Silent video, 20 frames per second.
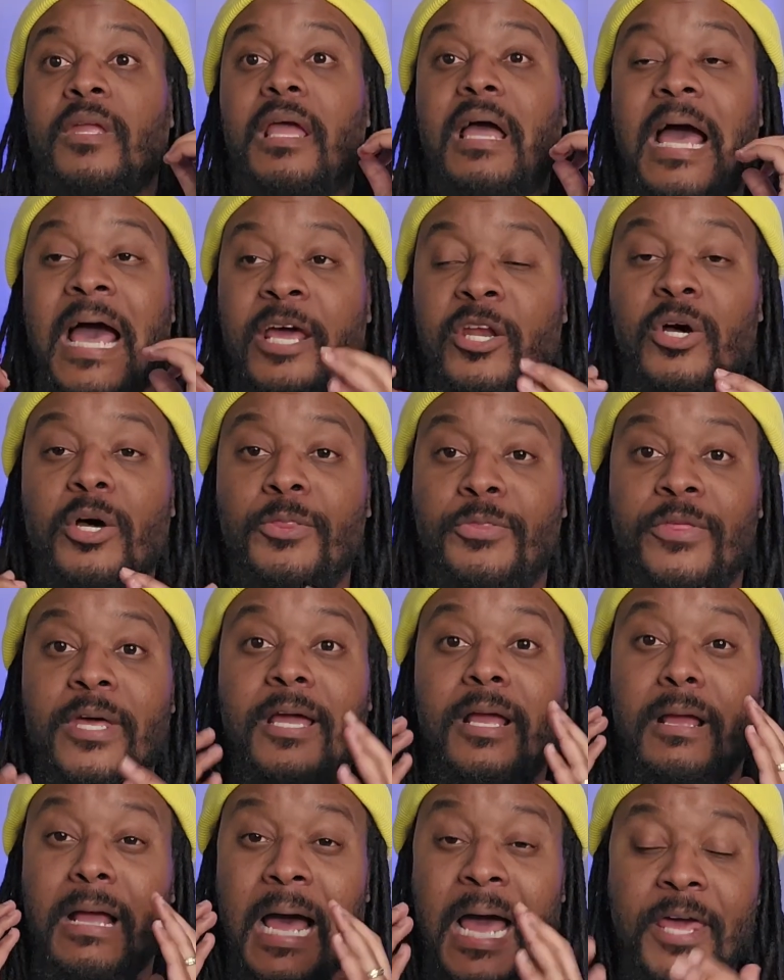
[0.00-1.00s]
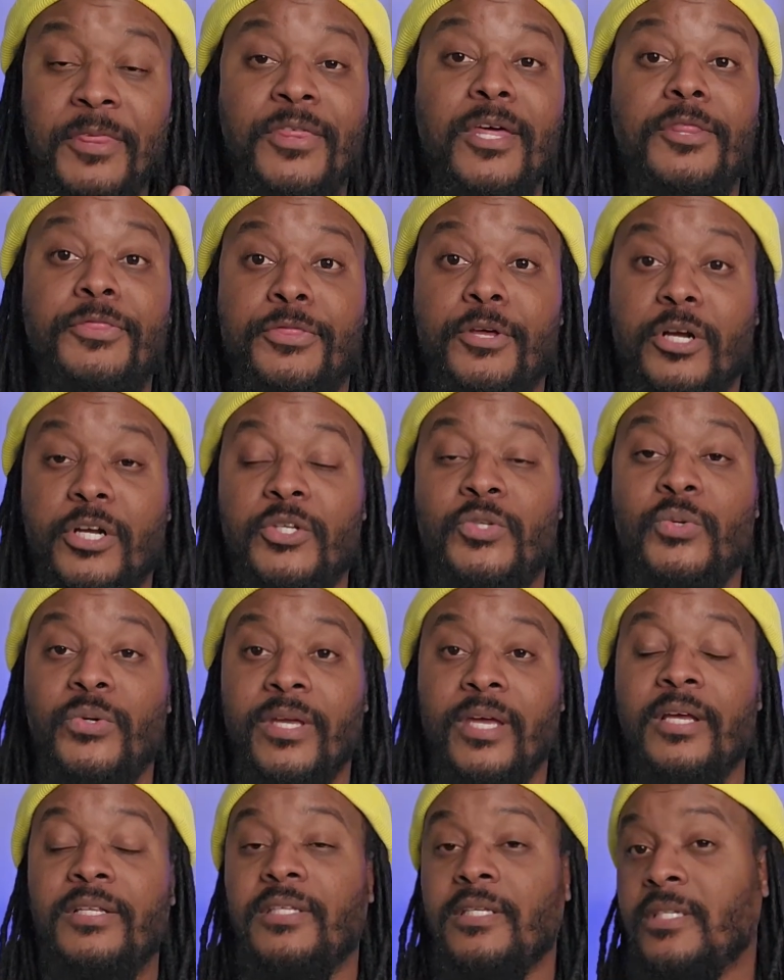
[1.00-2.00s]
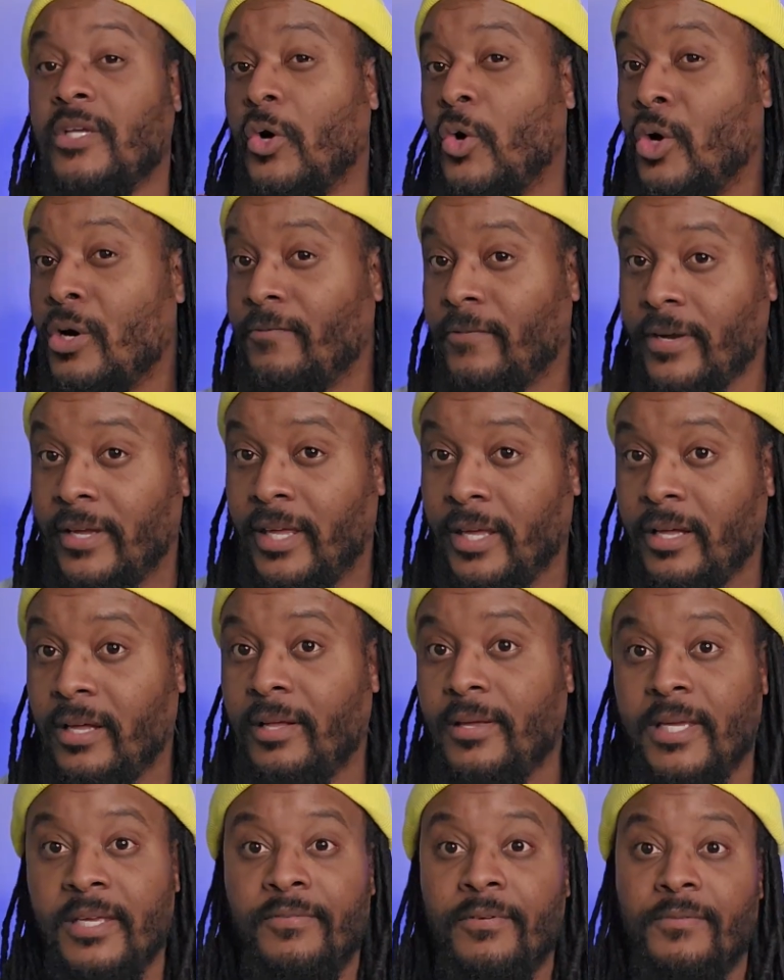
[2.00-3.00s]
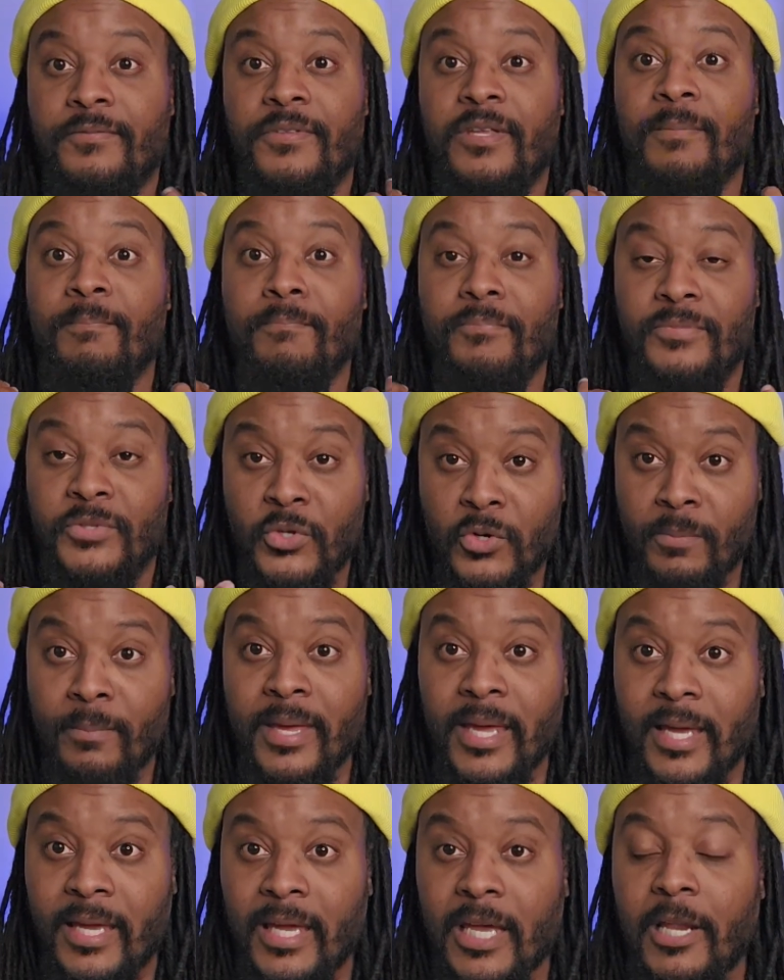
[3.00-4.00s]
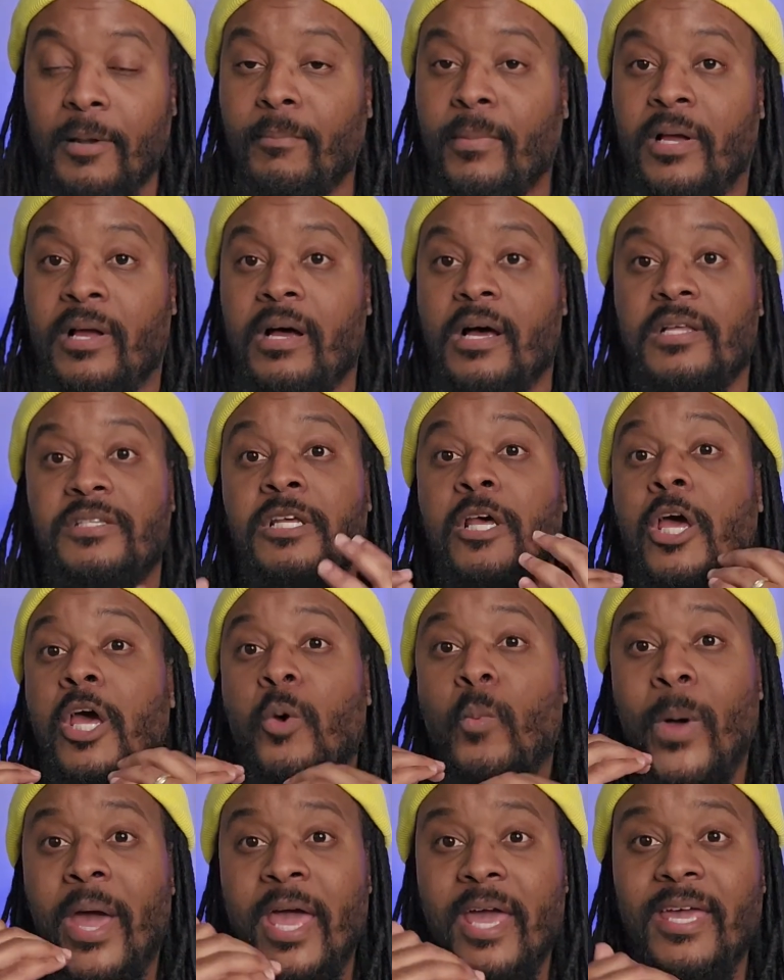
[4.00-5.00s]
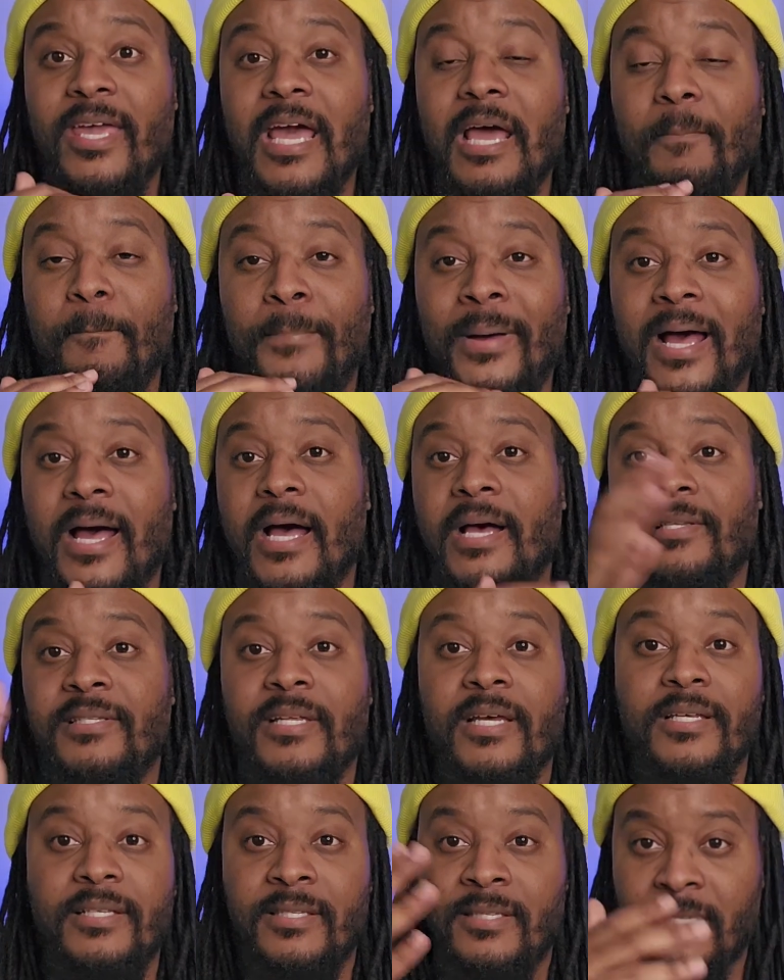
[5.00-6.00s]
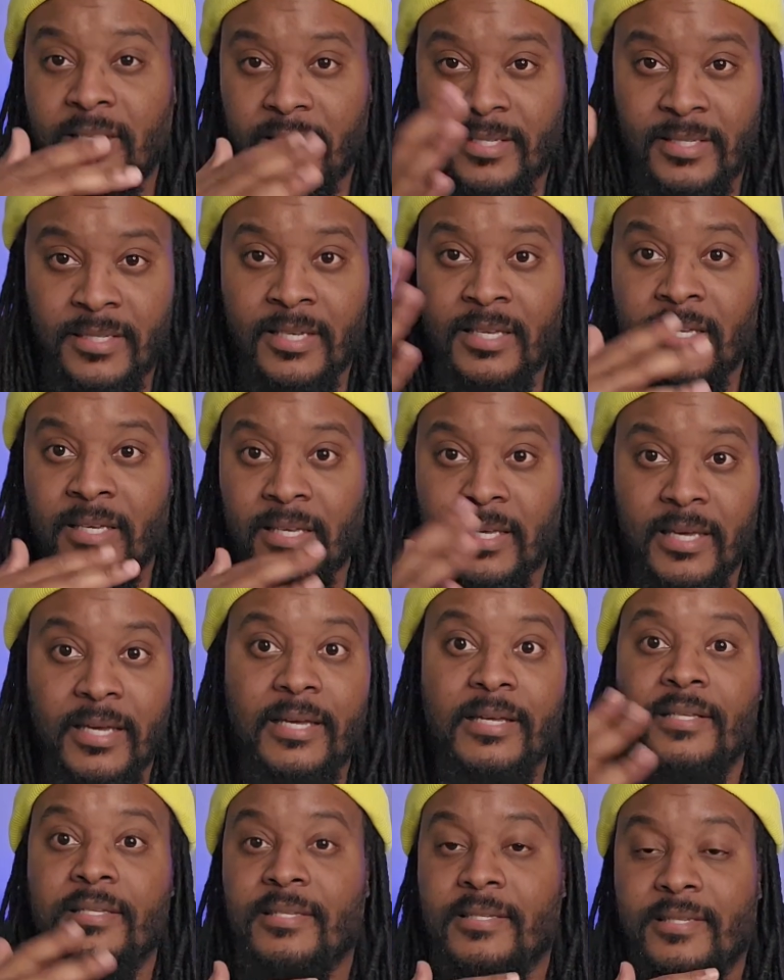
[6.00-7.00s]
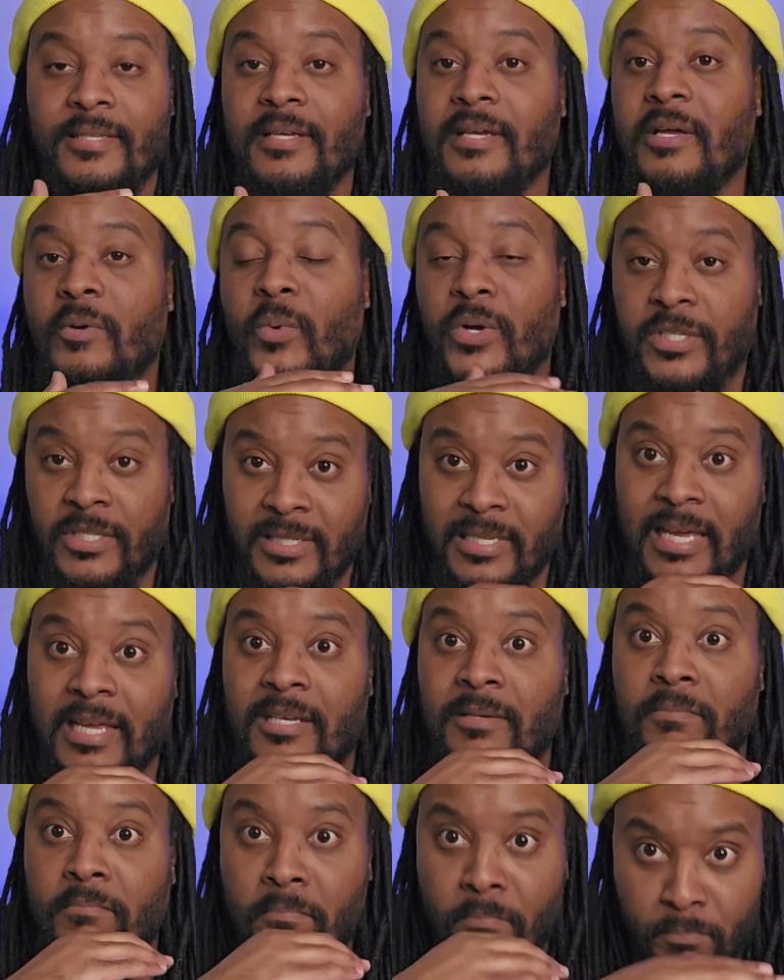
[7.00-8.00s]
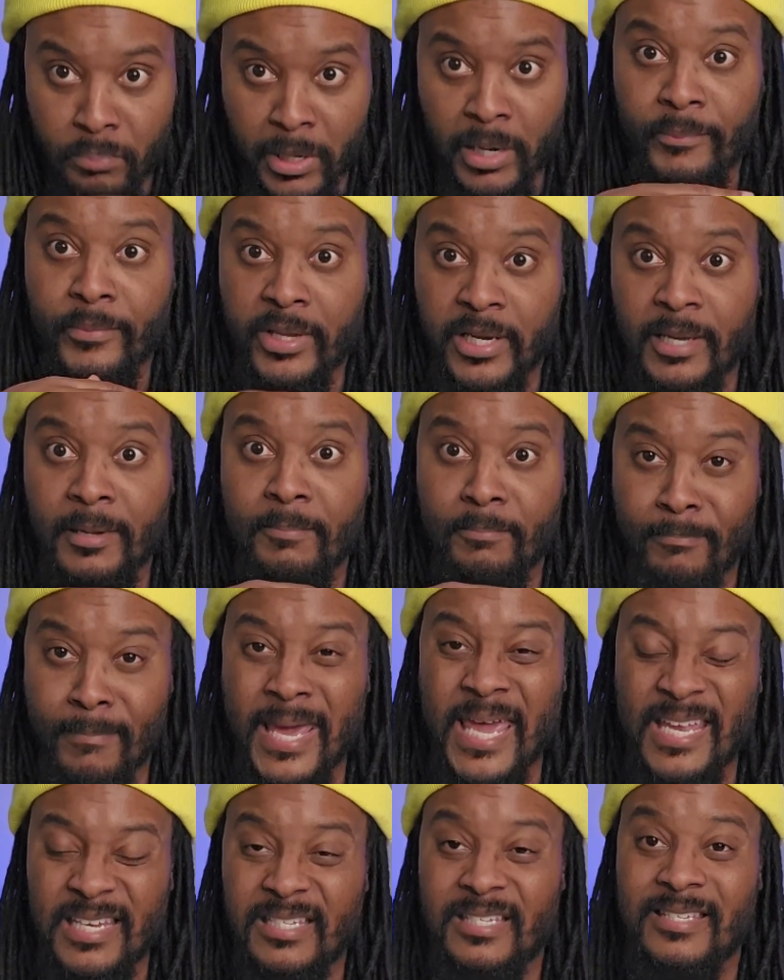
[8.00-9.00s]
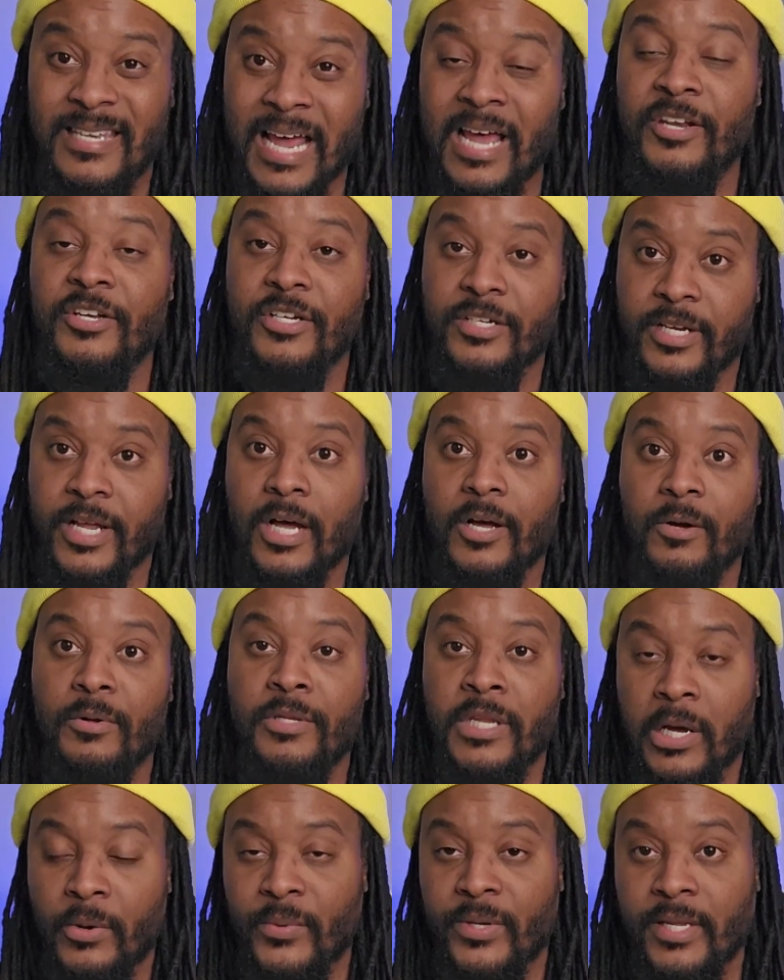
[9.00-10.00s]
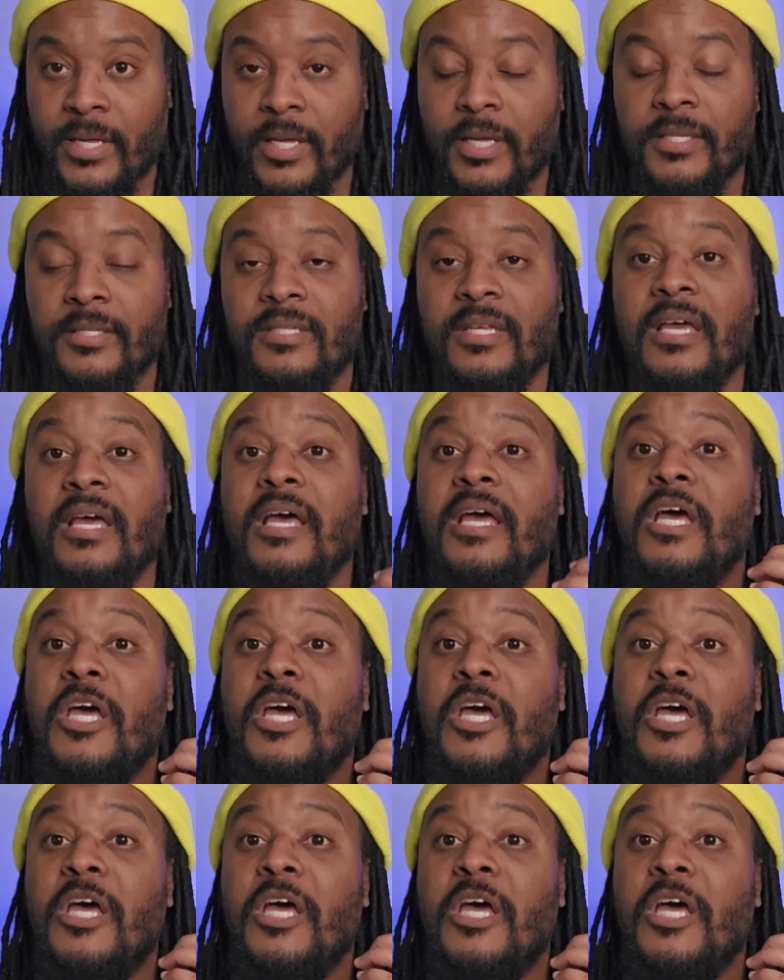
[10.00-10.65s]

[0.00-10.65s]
I think 32 gigs is overkill, even if they do make it, because when you get past like 16 gigs, which is like probably the main standard nowadays,